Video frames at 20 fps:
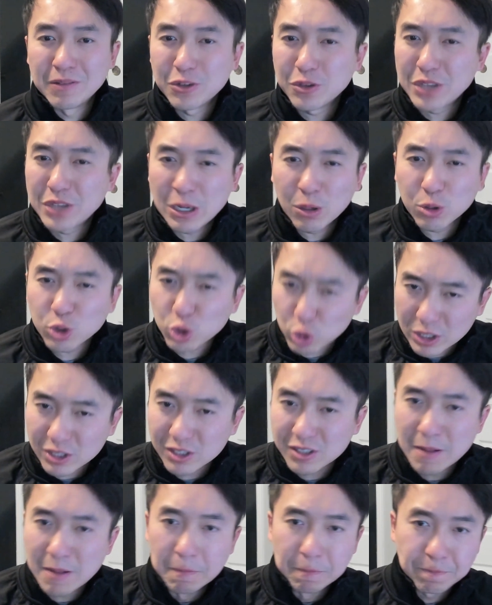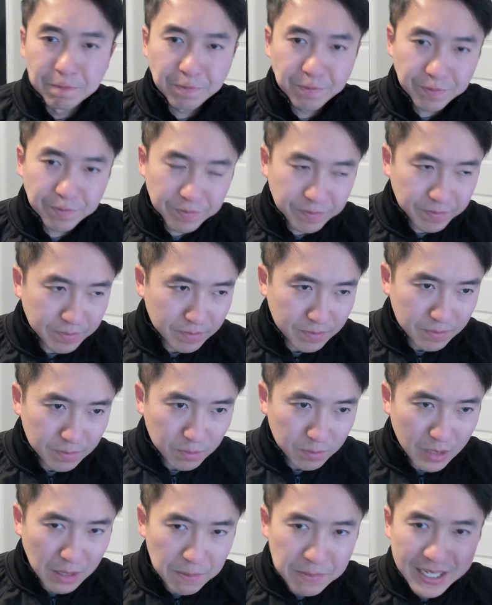They don't trust them.
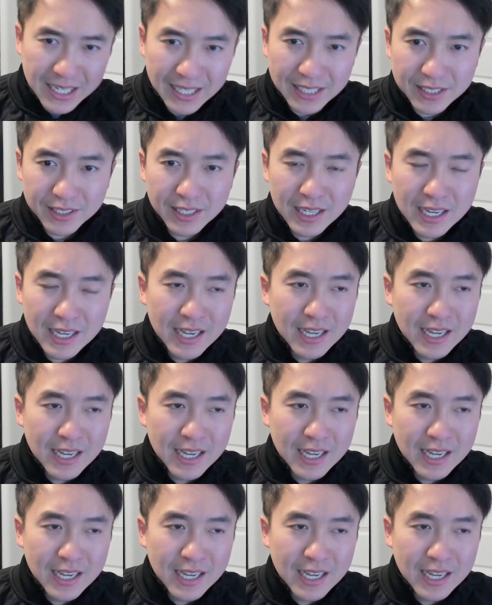Because